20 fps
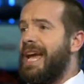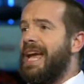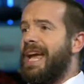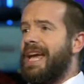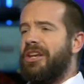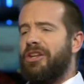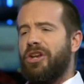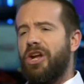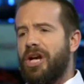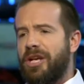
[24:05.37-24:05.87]

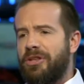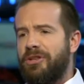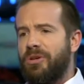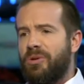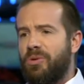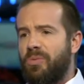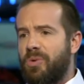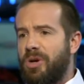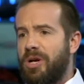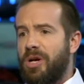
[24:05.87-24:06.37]
In an
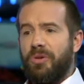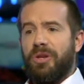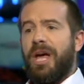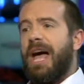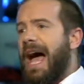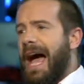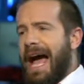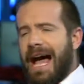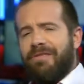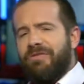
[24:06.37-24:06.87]
ideal world,
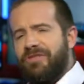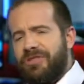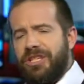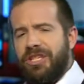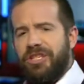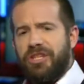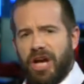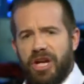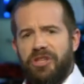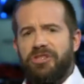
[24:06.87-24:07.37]

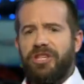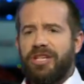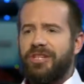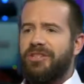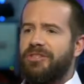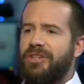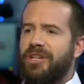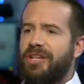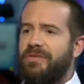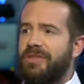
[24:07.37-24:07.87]
anti-cutting
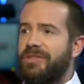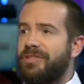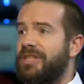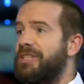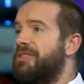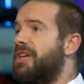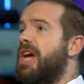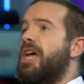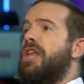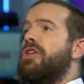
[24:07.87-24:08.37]

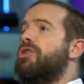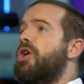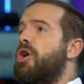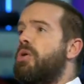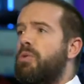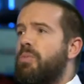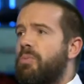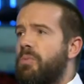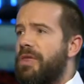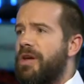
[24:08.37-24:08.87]
services, no
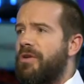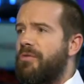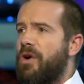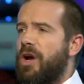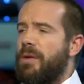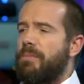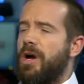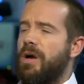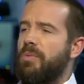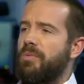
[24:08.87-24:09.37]
one with their
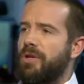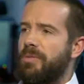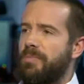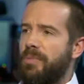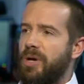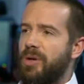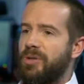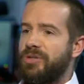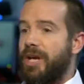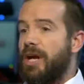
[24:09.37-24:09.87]
right mind would
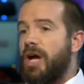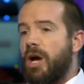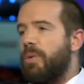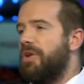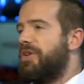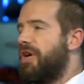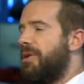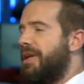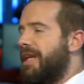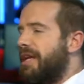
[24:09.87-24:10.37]
oppose that. We but
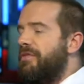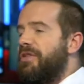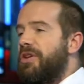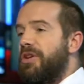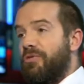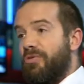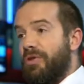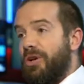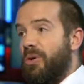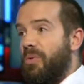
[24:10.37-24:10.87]
don't people, live
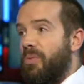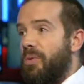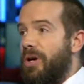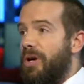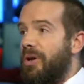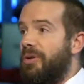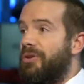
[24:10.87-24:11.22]
in a real people world.